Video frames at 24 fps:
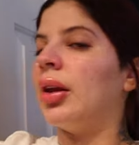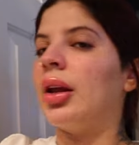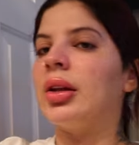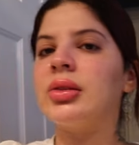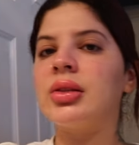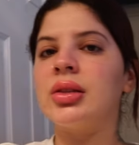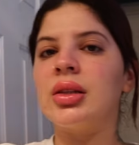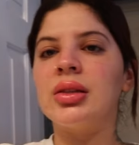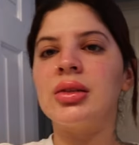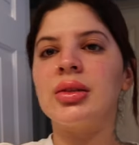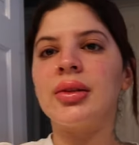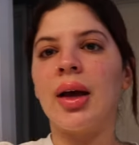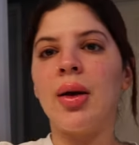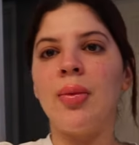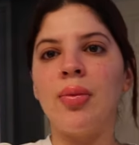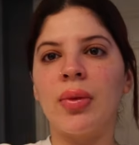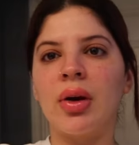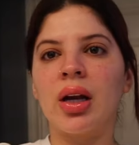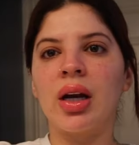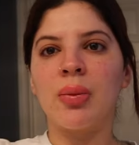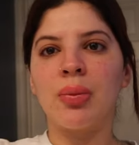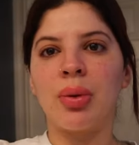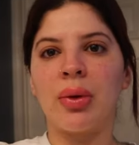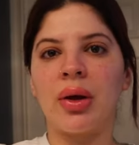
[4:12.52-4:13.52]
then since I'm
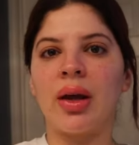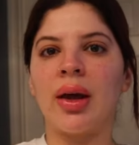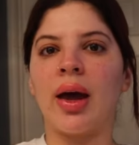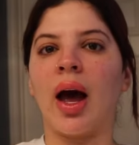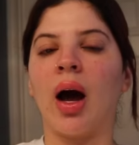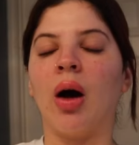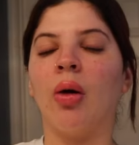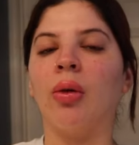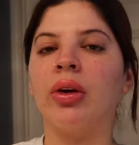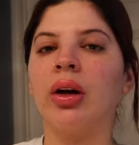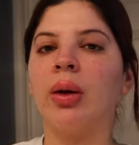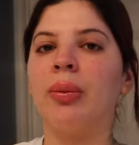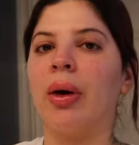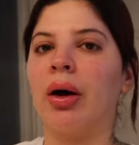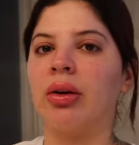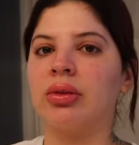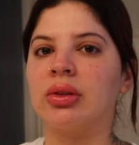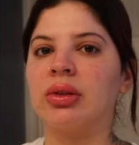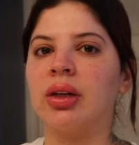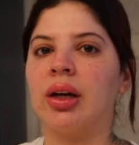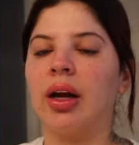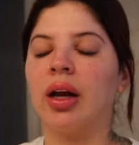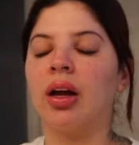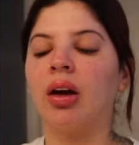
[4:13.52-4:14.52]
going to be out and
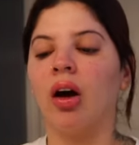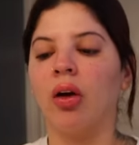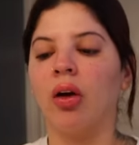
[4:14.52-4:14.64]
about today